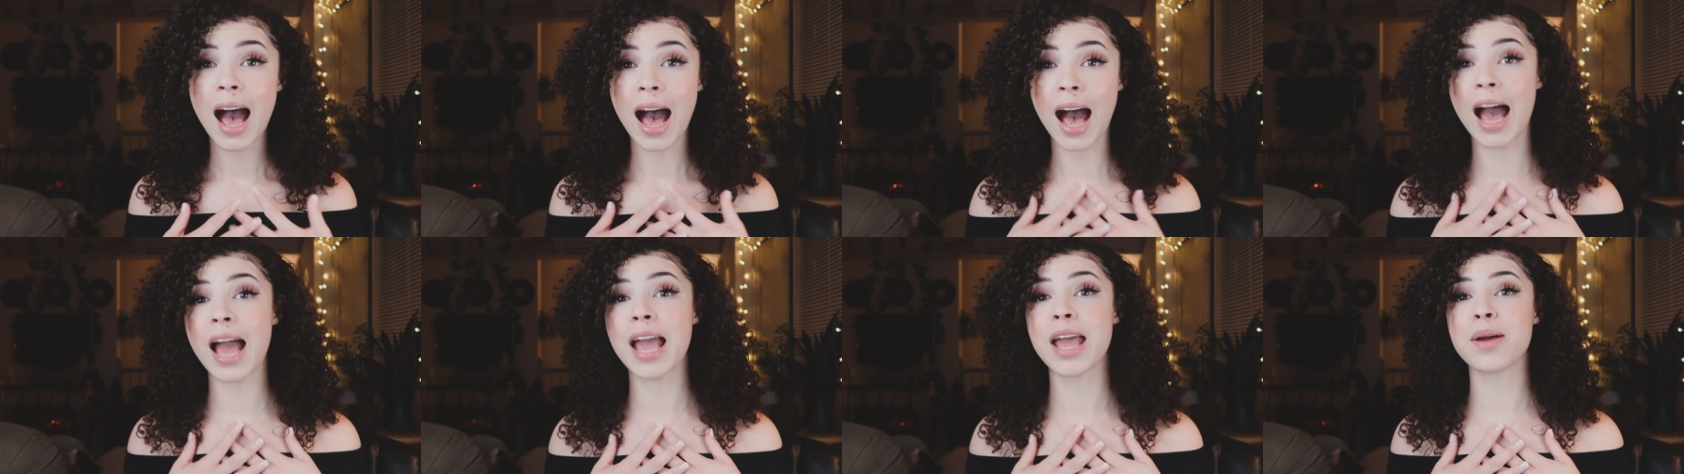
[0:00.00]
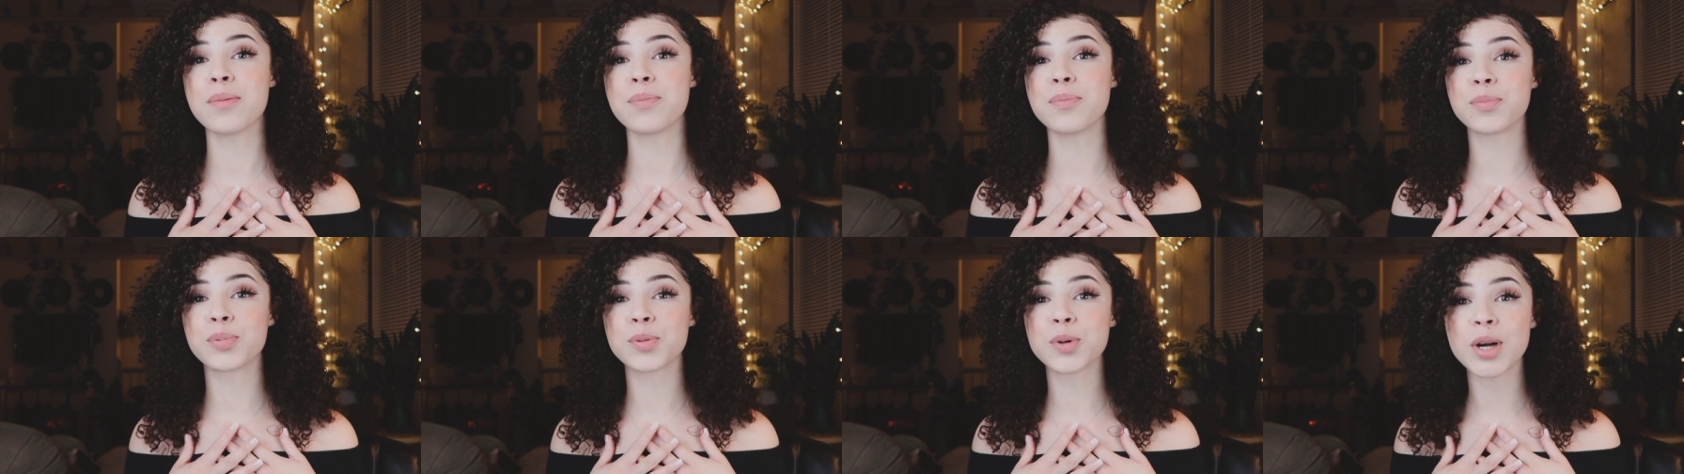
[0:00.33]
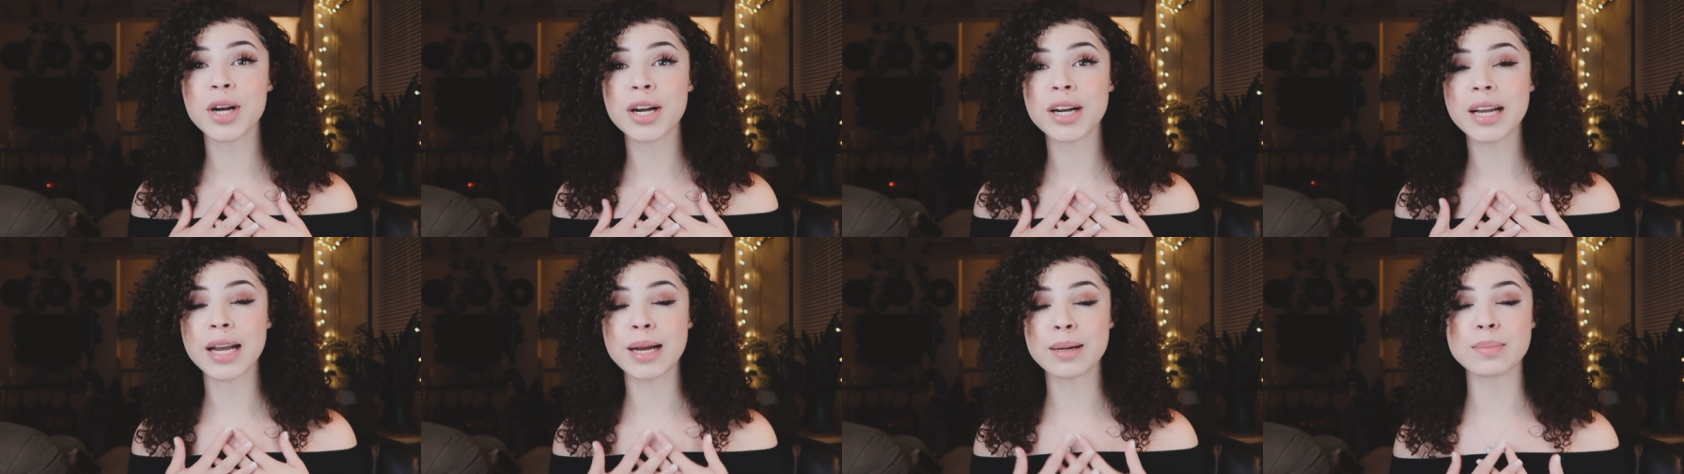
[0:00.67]
I am
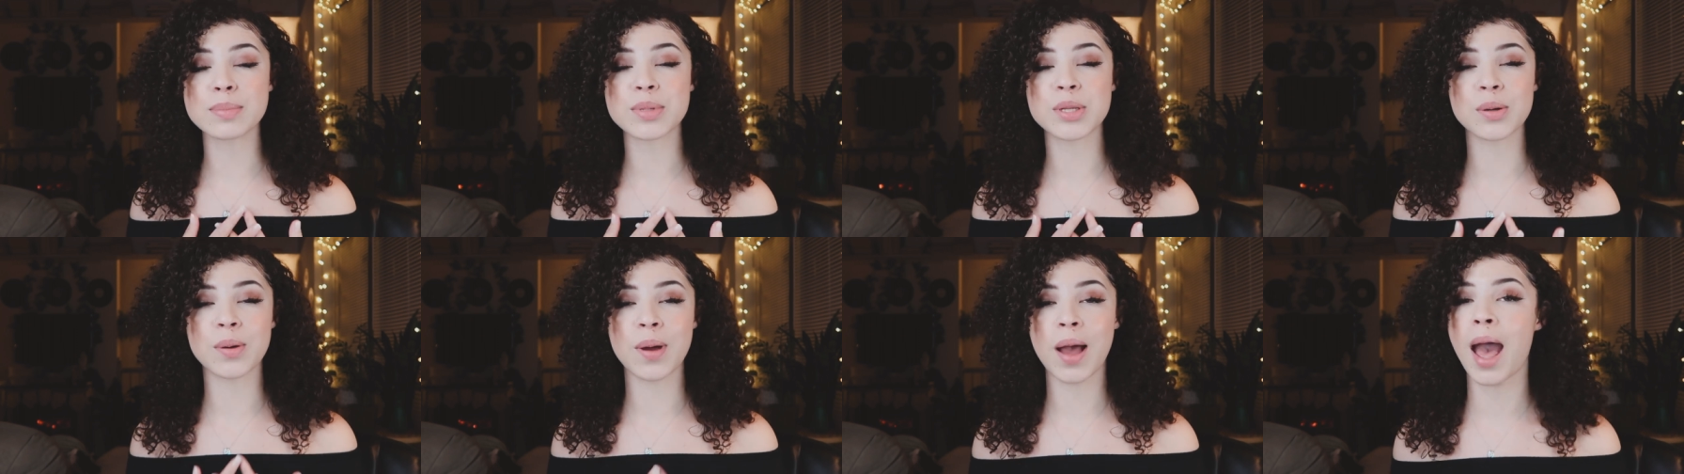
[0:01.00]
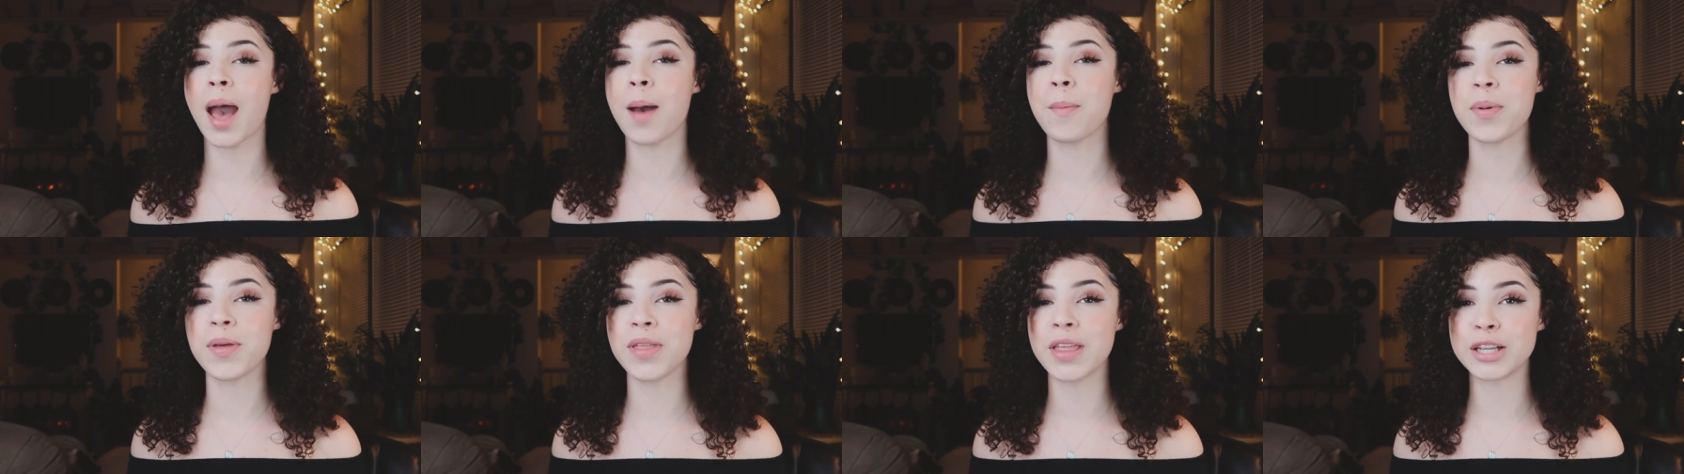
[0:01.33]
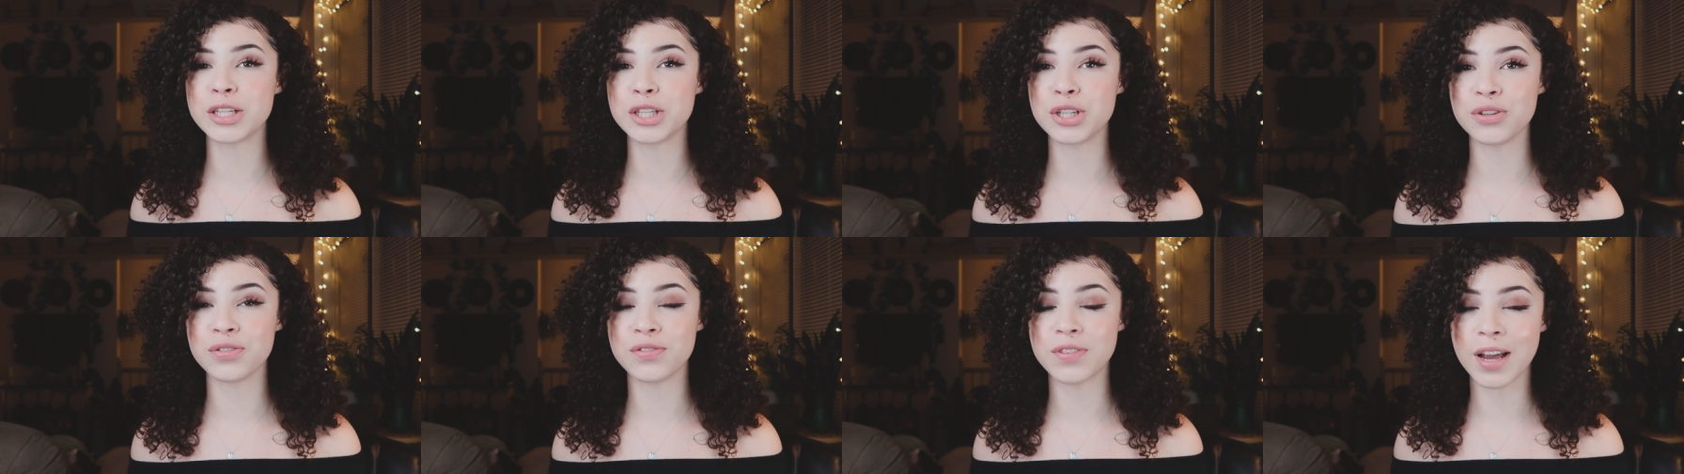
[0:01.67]
Brooke I'm so happy
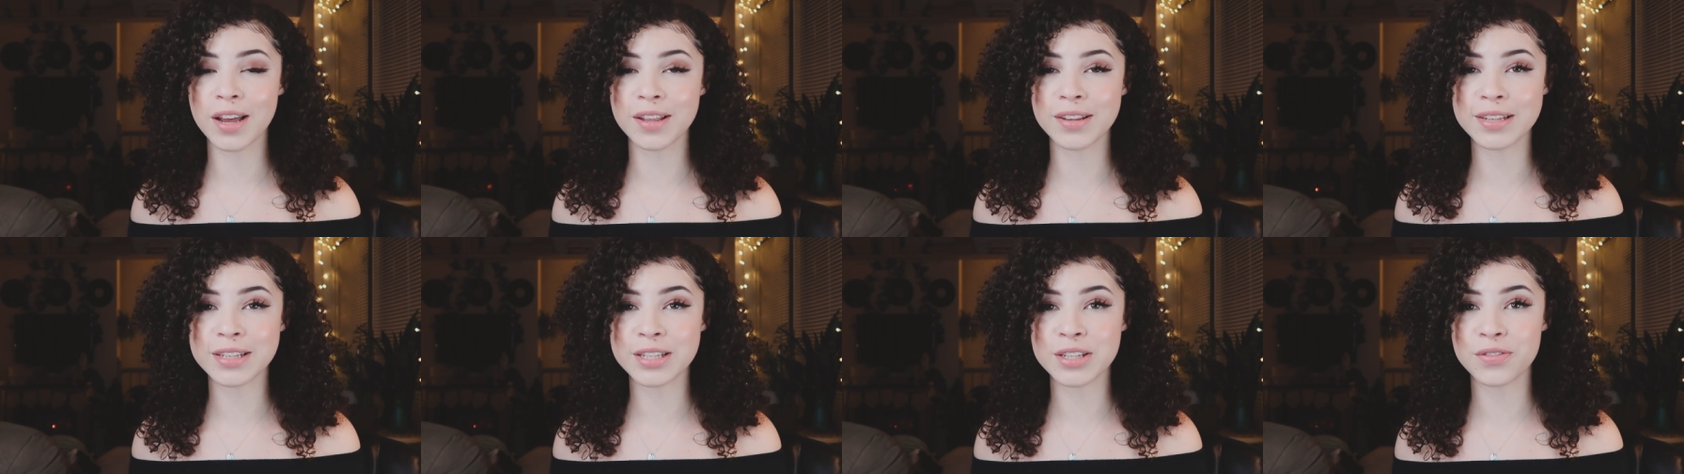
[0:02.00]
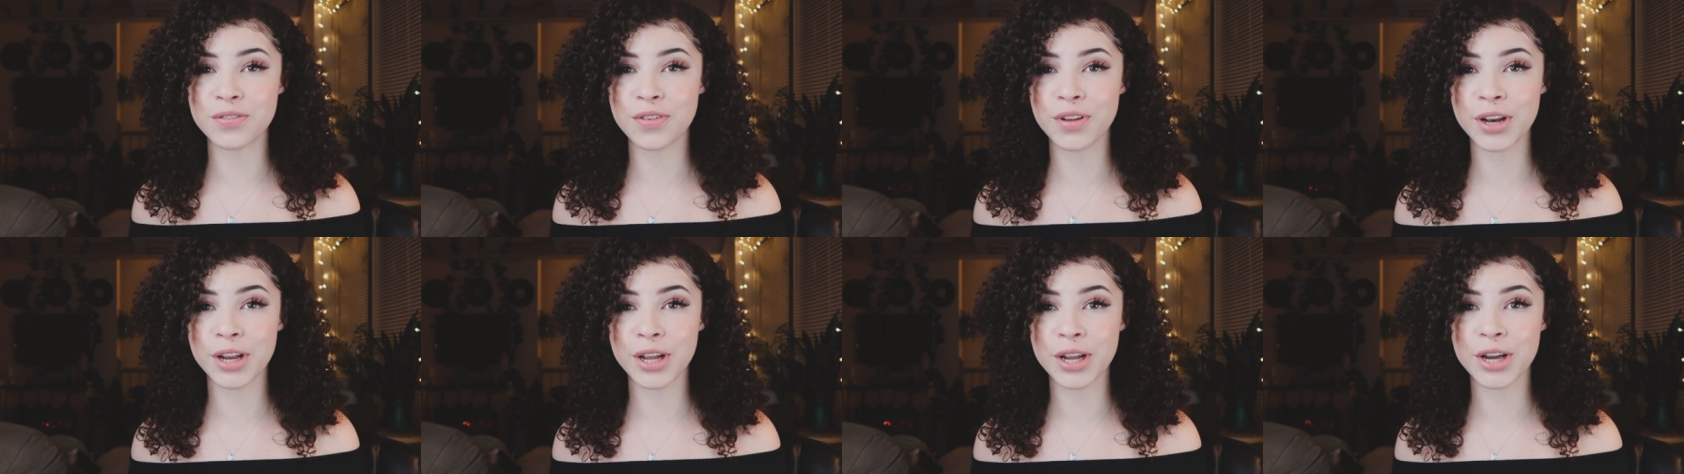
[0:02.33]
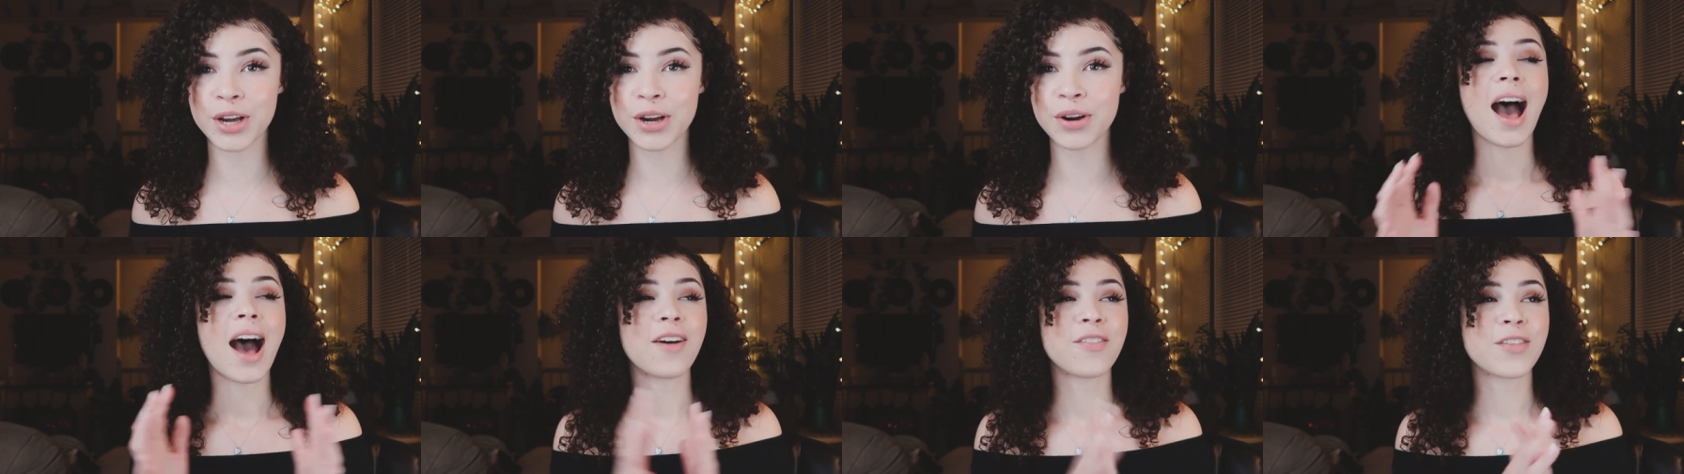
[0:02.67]
that you found this
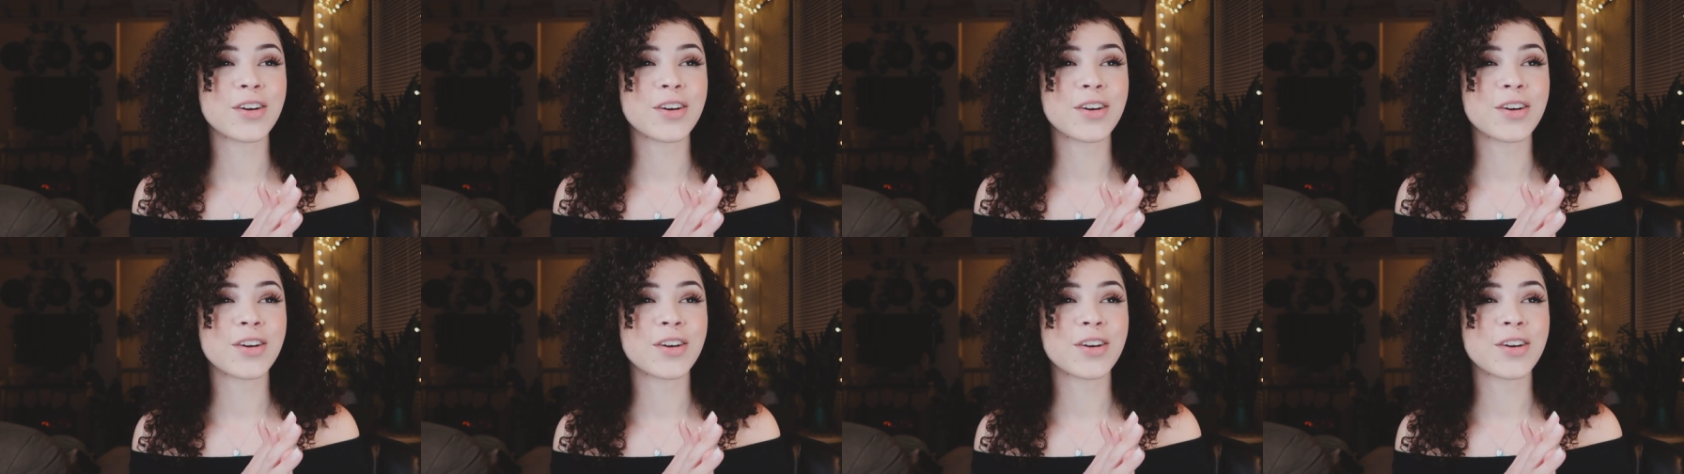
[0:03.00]
video